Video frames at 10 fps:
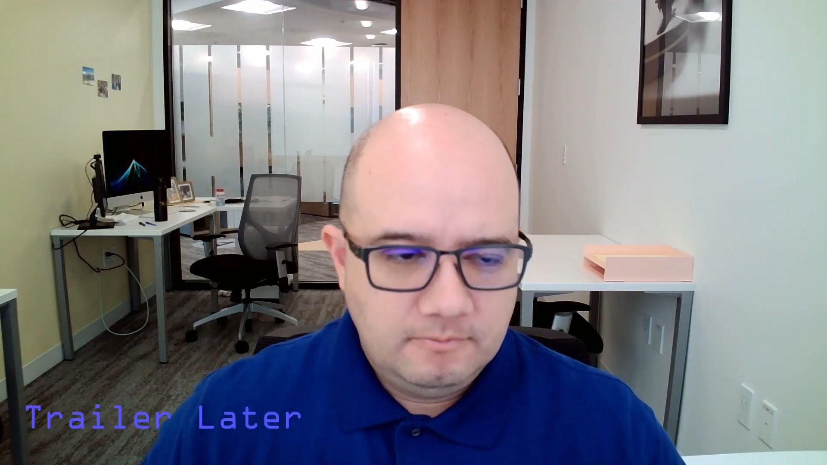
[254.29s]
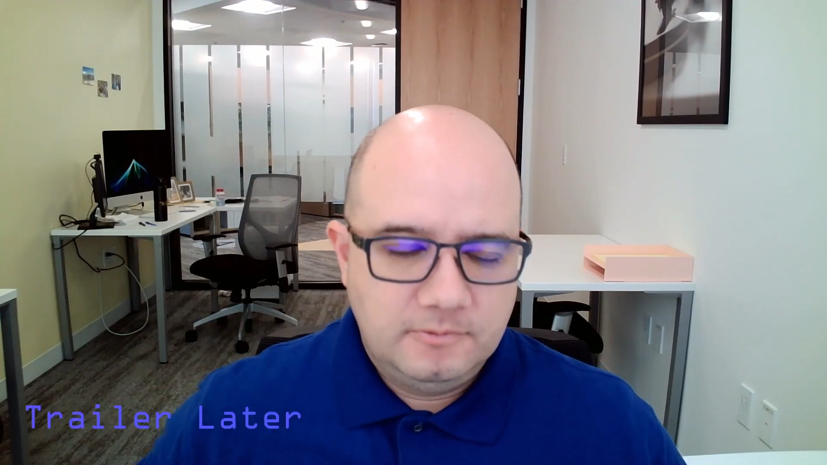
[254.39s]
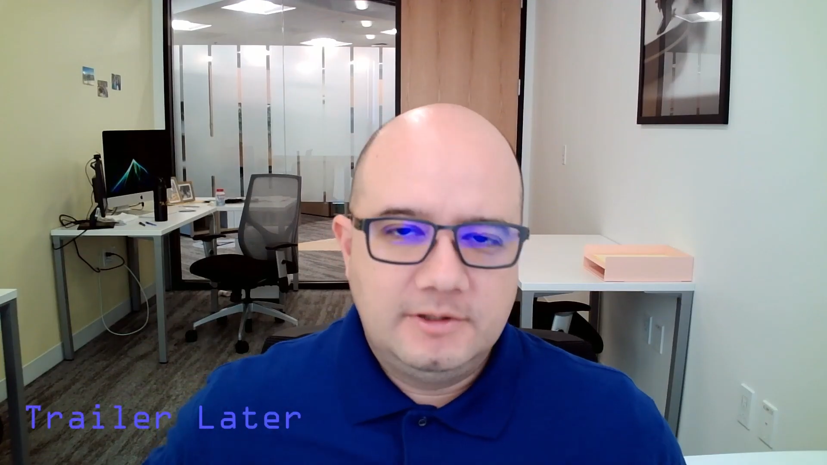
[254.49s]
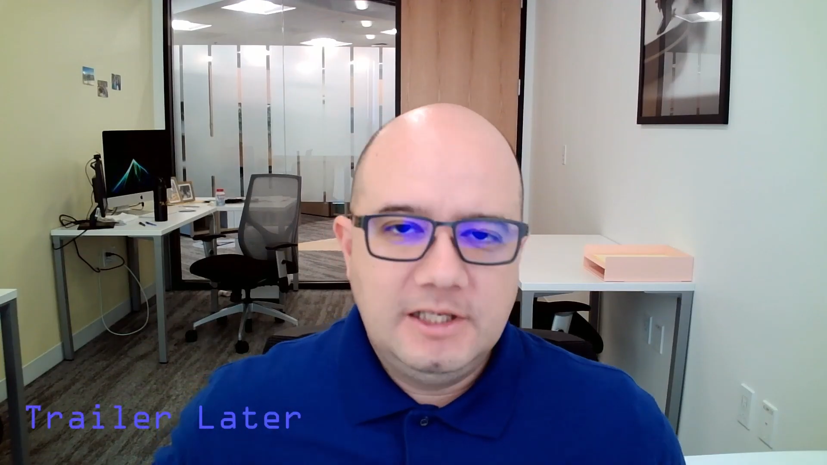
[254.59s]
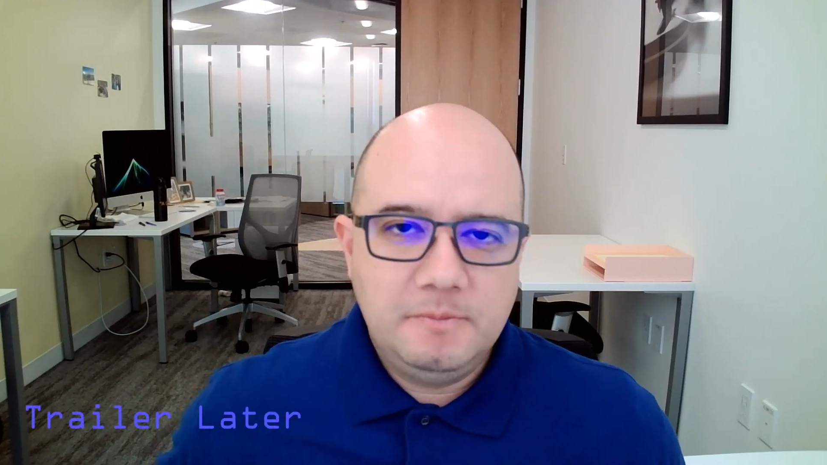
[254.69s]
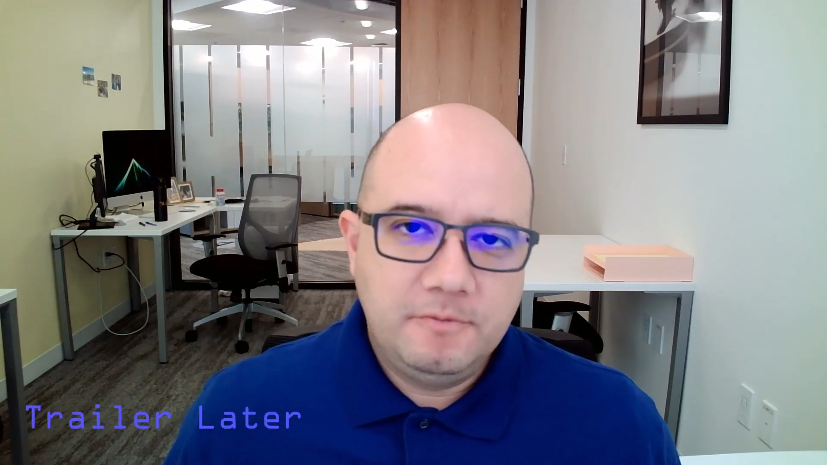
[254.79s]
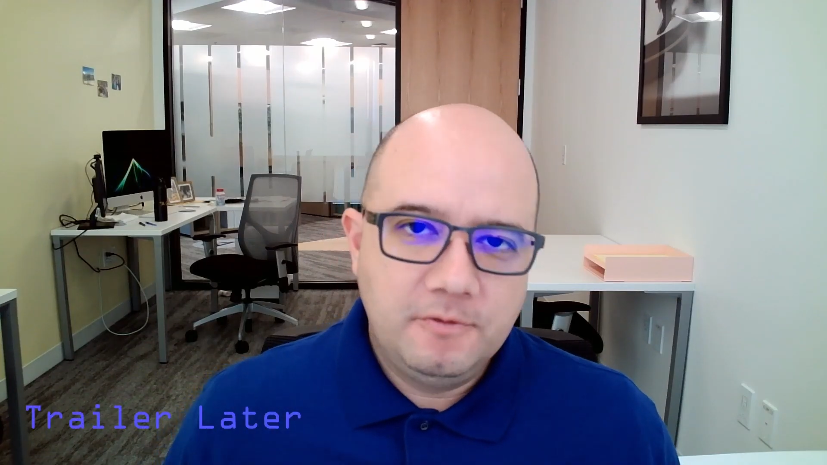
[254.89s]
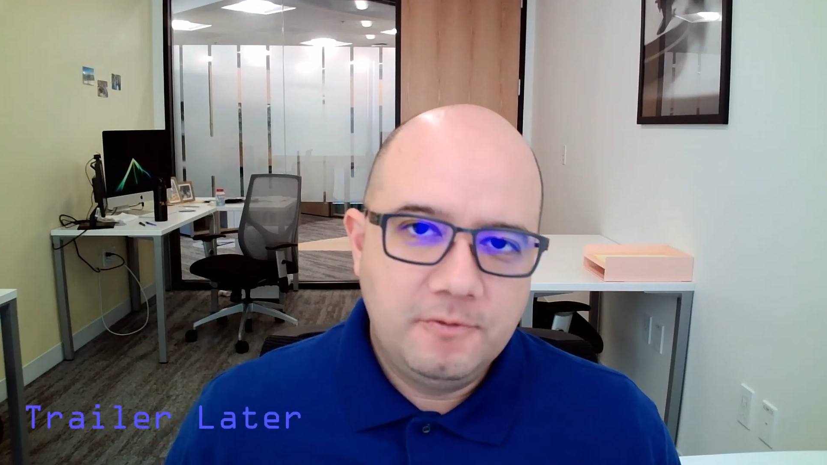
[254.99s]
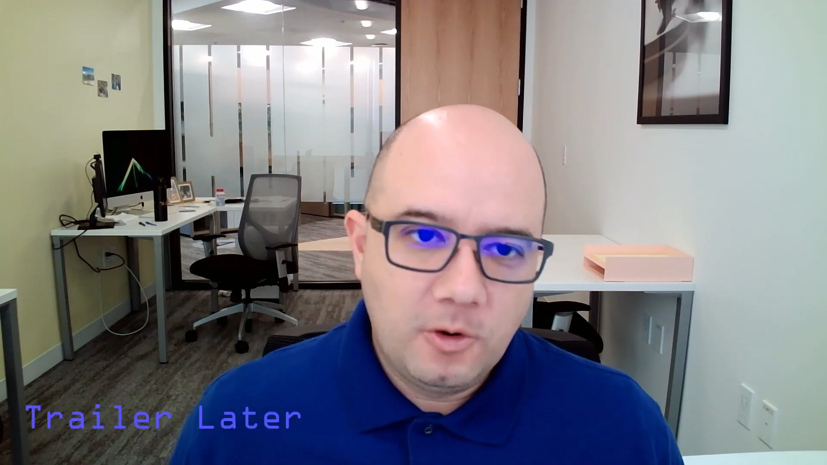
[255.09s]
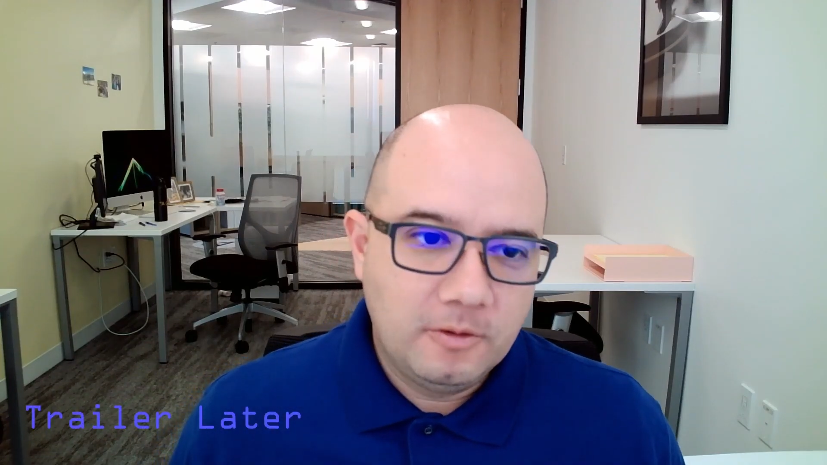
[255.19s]
Tip number
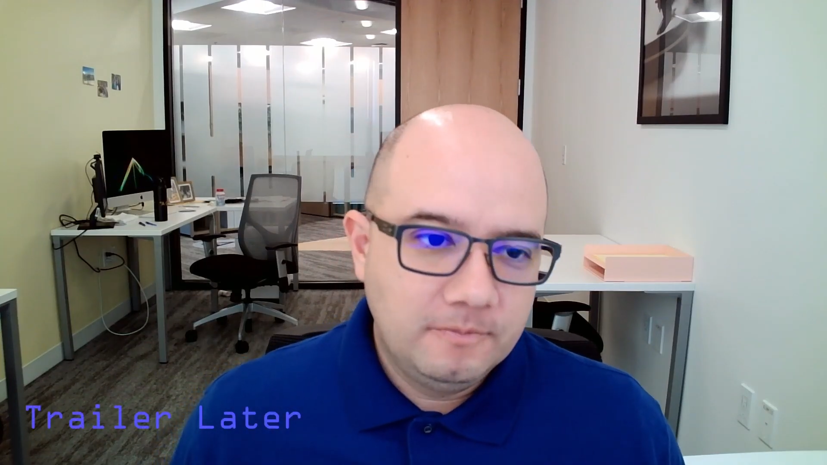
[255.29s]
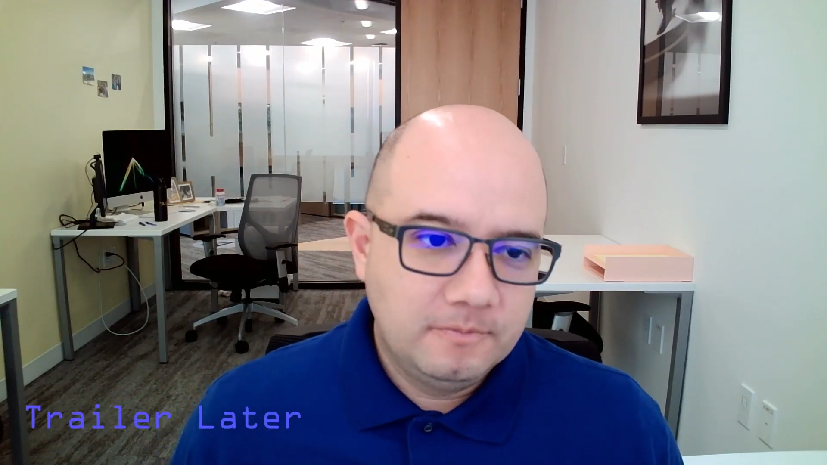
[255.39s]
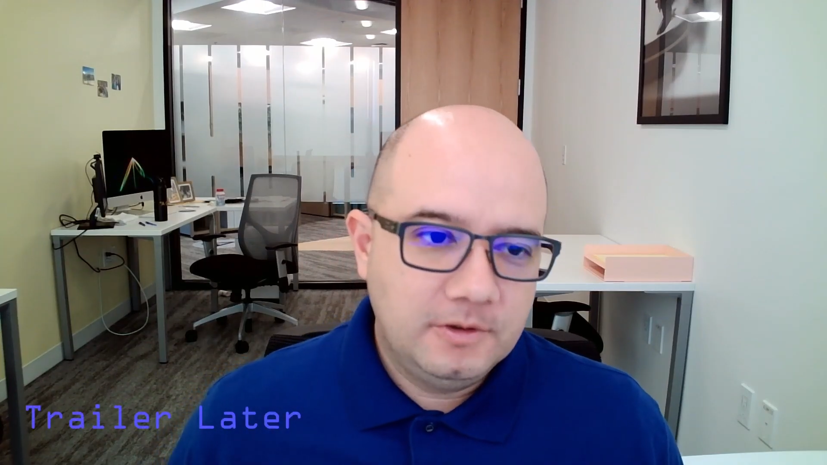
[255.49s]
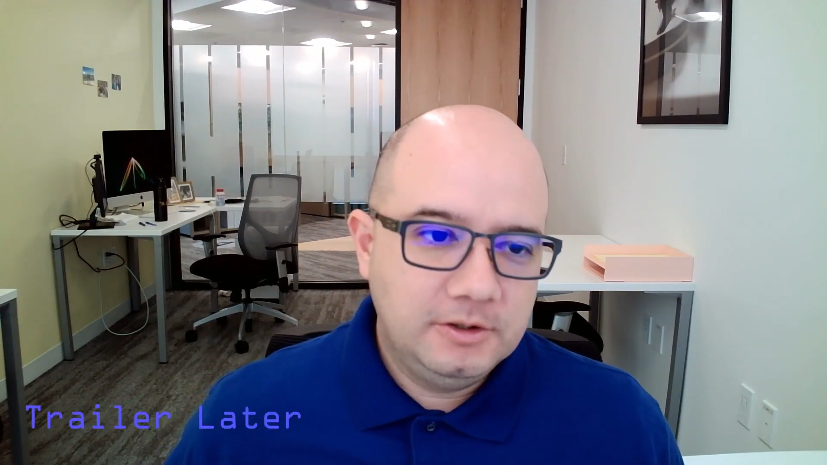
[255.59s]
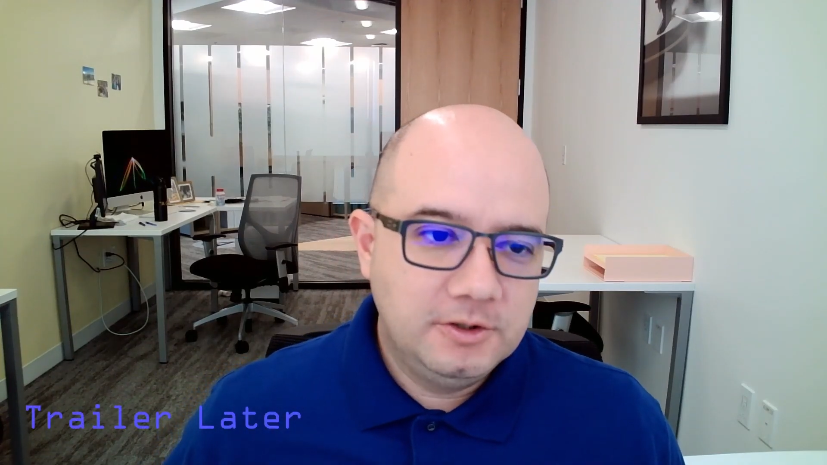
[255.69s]
4, you